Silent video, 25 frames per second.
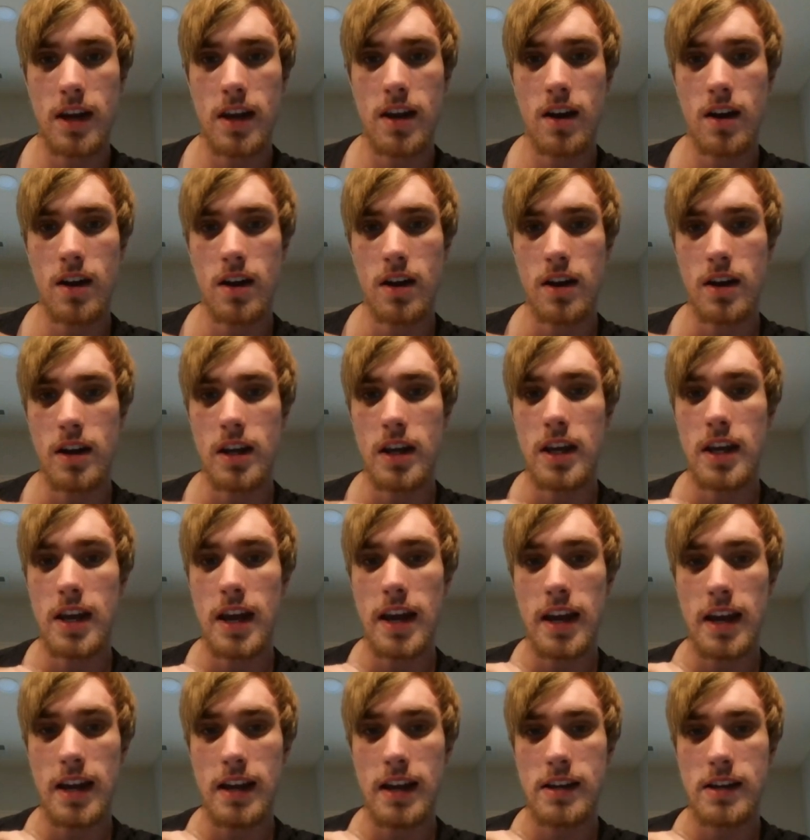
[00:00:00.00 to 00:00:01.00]
on
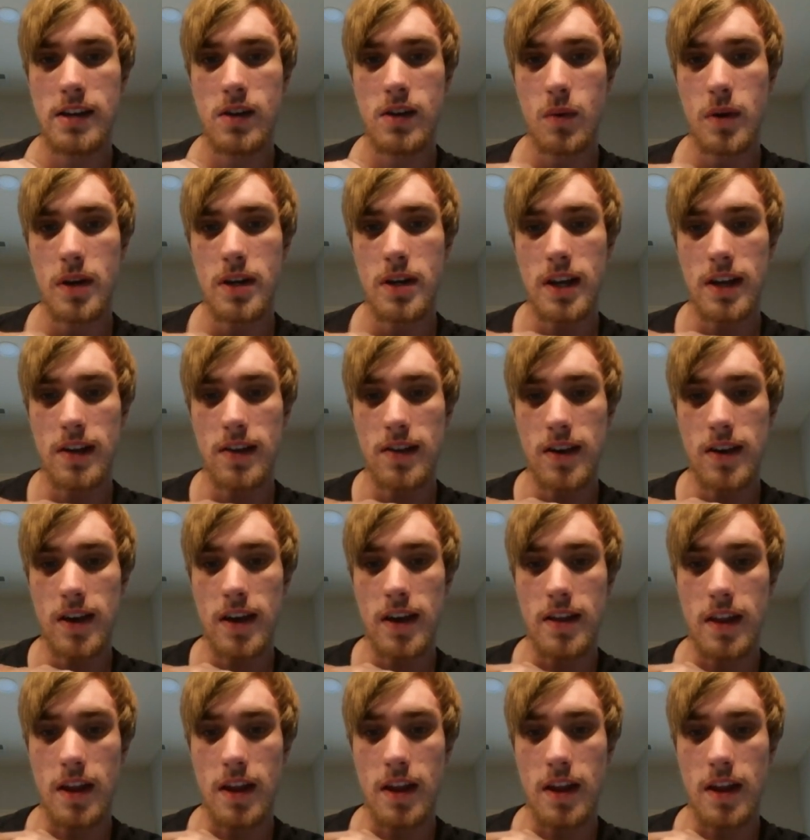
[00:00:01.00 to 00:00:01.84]
e8, queen takes e8,